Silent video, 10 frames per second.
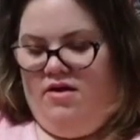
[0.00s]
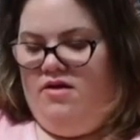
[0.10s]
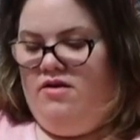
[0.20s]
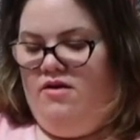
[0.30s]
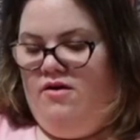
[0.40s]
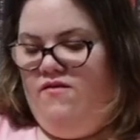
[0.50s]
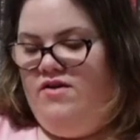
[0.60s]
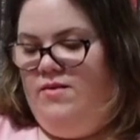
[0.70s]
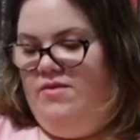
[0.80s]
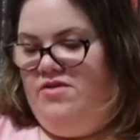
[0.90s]
So for
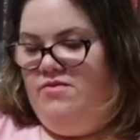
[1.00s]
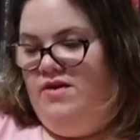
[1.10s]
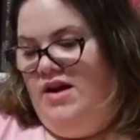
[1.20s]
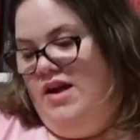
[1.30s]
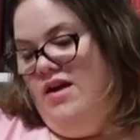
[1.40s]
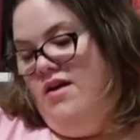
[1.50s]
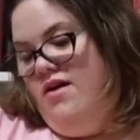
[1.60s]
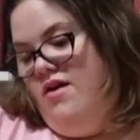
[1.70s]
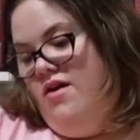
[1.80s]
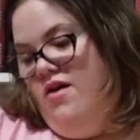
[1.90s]
number 3,
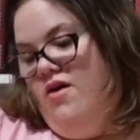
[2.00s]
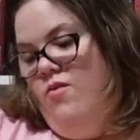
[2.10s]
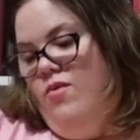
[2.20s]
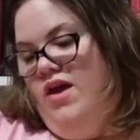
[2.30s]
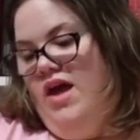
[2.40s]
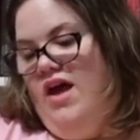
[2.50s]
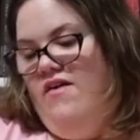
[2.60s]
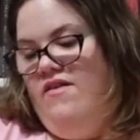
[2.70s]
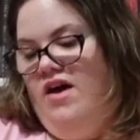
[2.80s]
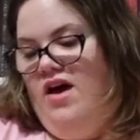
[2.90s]
we
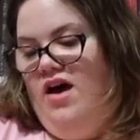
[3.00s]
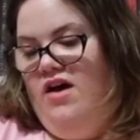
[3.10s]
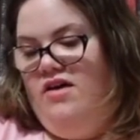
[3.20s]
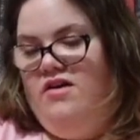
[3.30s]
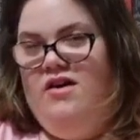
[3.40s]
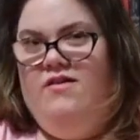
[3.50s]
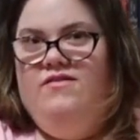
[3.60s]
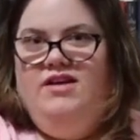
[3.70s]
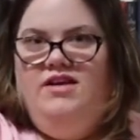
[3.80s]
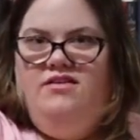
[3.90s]
have a
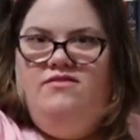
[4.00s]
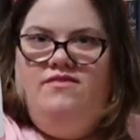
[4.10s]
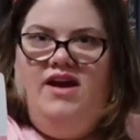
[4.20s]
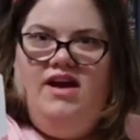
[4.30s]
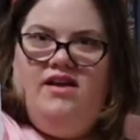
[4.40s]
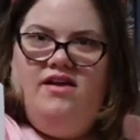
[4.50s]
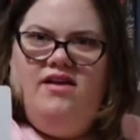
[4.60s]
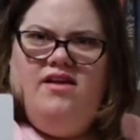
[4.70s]
Goodreads rec.